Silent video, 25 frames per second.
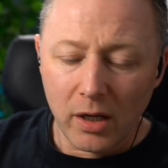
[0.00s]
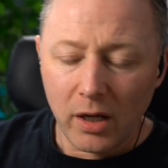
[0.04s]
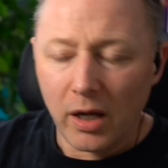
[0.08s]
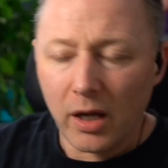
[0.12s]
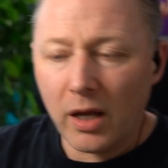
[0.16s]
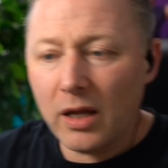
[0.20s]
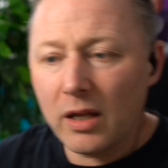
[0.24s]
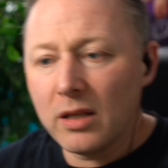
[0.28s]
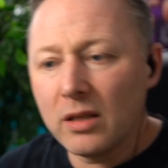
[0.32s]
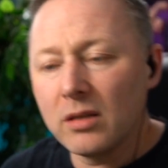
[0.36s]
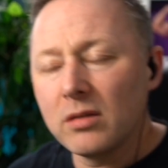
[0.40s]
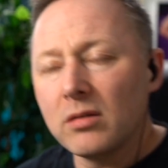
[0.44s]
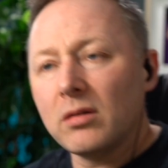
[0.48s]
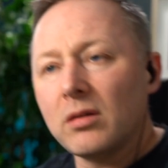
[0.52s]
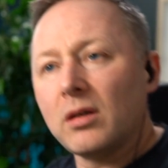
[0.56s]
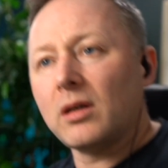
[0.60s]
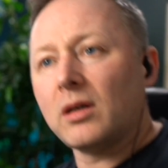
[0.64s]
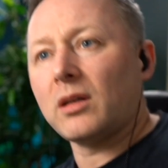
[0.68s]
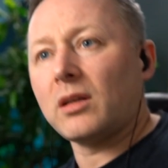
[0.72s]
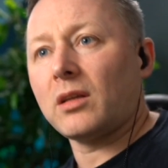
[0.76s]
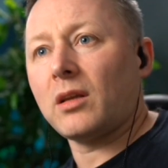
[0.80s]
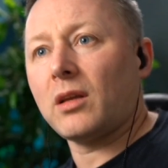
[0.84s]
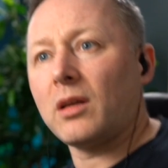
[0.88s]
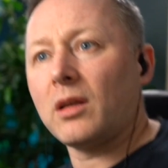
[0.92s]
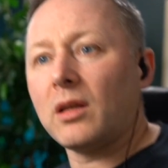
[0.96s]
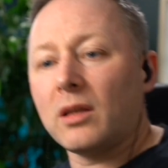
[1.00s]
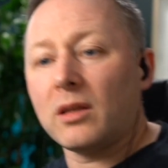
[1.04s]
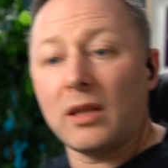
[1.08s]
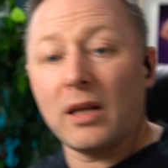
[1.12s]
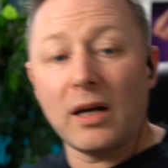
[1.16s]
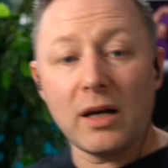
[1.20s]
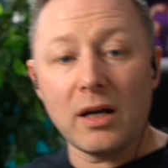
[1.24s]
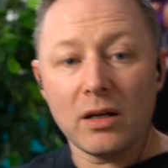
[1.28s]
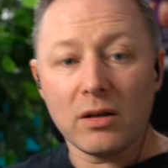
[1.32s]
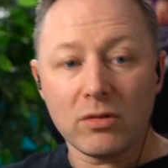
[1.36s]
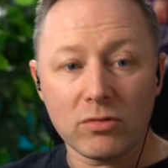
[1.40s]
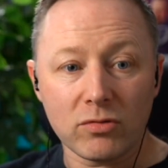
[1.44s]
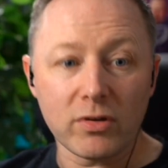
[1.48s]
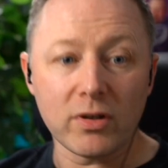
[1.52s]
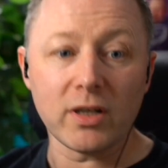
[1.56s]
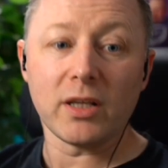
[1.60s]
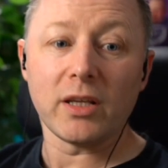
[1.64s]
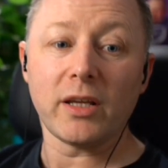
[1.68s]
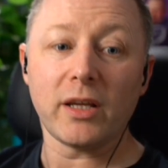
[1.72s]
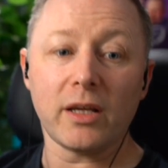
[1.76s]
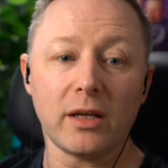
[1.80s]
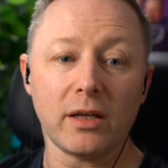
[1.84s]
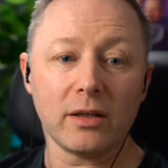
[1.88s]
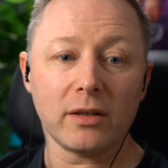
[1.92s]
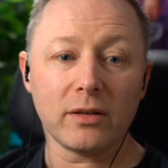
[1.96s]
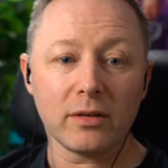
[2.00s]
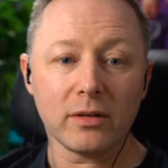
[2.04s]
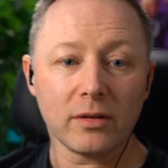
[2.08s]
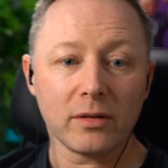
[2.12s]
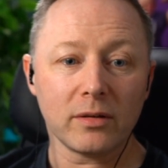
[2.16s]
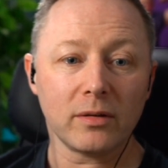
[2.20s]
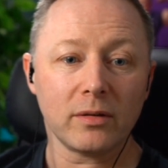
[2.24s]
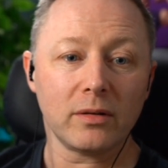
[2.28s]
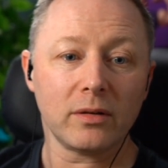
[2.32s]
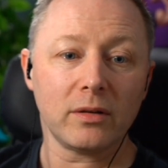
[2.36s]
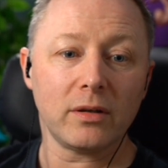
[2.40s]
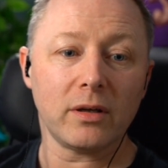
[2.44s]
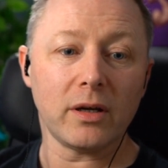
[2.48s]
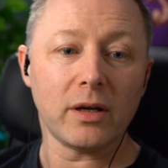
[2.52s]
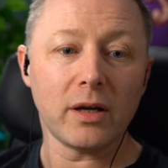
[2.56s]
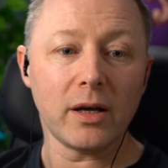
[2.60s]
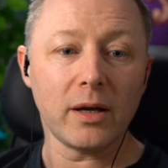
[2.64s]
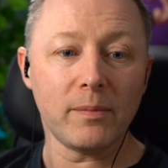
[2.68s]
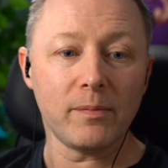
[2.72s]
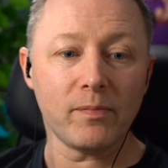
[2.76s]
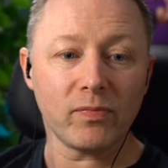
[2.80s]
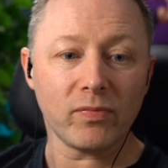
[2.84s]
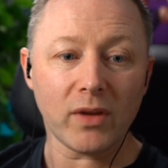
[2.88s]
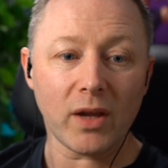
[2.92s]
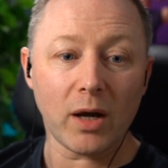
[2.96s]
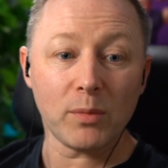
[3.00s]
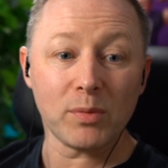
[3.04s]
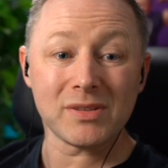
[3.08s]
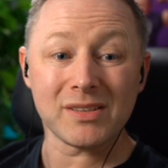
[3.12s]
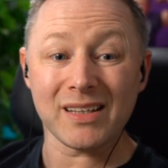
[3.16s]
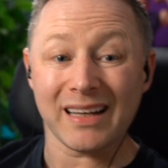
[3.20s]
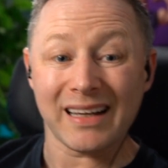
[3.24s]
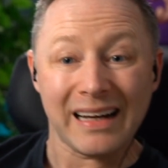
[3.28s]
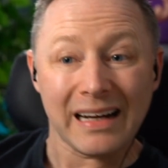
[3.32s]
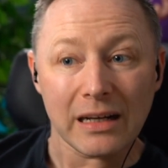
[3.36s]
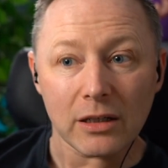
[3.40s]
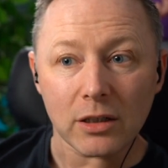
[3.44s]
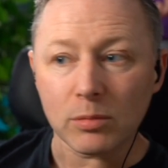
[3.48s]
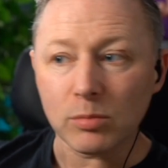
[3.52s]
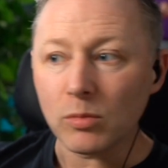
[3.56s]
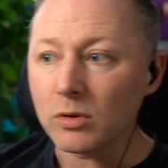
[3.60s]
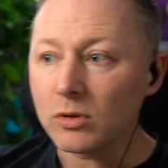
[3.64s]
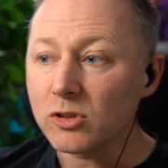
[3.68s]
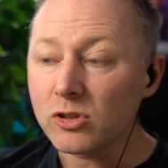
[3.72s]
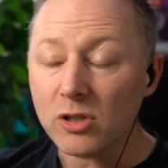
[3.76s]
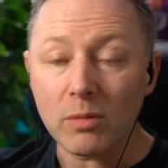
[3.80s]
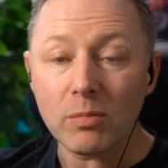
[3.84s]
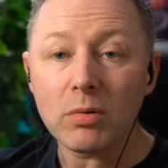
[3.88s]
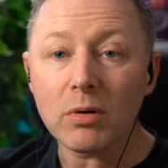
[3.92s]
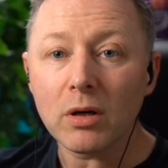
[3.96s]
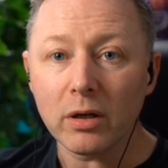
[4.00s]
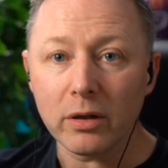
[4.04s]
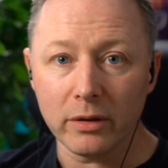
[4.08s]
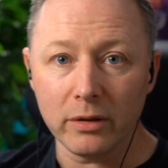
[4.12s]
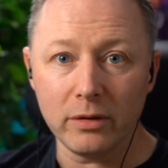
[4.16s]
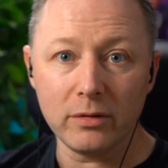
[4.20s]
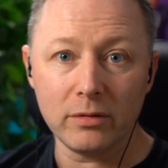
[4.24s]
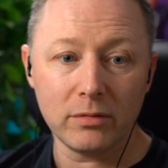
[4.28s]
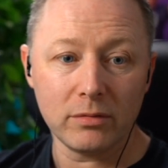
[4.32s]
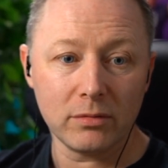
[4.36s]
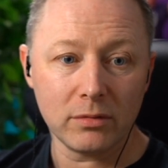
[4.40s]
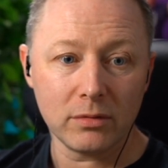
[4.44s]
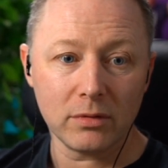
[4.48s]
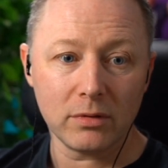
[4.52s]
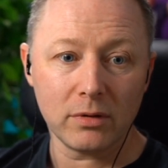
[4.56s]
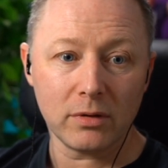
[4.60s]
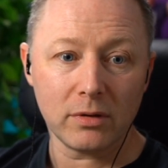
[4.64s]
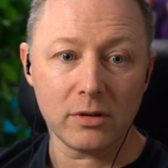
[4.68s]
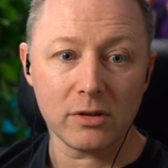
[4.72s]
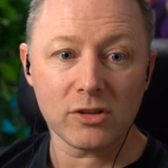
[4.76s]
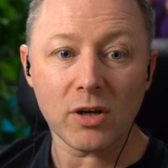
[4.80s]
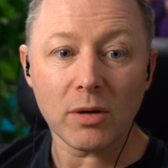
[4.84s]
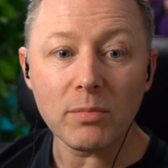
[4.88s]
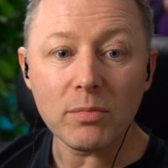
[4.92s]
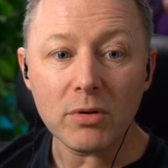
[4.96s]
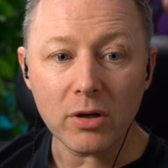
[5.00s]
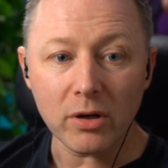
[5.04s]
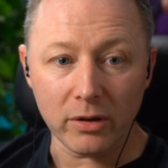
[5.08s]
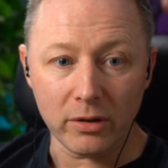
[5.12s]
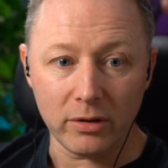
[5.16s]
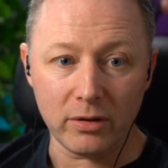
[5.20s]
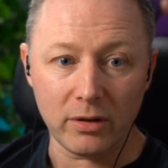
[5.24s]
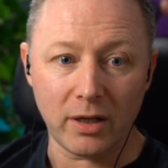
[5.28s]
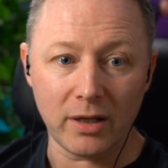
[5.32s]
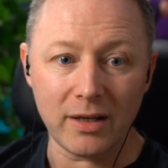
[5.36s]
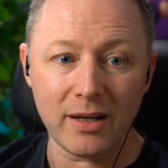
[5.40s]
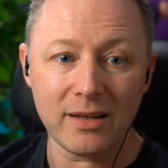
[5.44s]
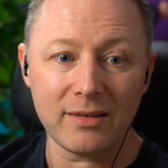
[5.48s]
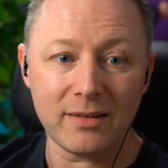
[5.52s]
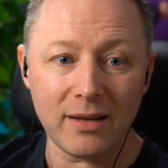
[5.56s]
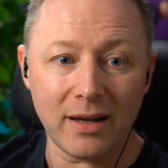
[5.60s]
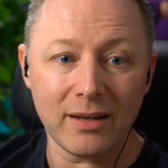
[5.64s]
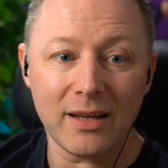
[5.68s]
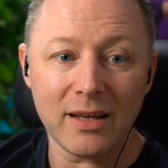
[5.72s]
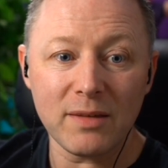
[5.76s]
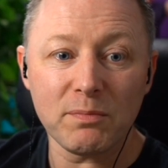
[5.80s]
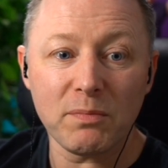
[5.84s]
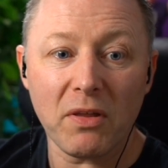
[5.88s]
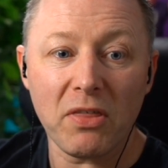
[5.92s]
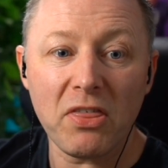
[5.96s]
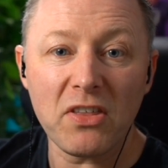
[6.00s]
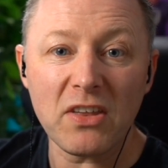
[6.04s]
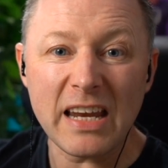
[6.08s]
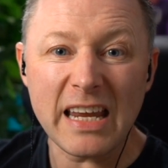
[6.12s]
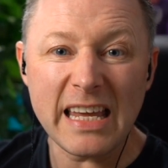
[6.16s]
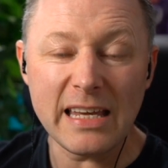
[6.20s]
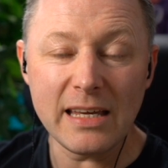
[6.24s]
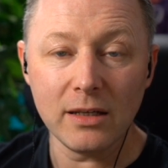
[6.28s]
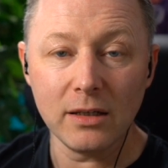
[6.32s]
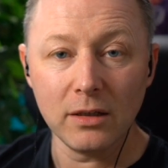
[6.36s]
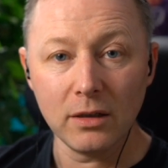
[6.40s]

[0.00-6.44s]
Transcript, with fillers: And that really, um, I was like, ah, come on, some cunt. Some cunt. I need, to, I need my three.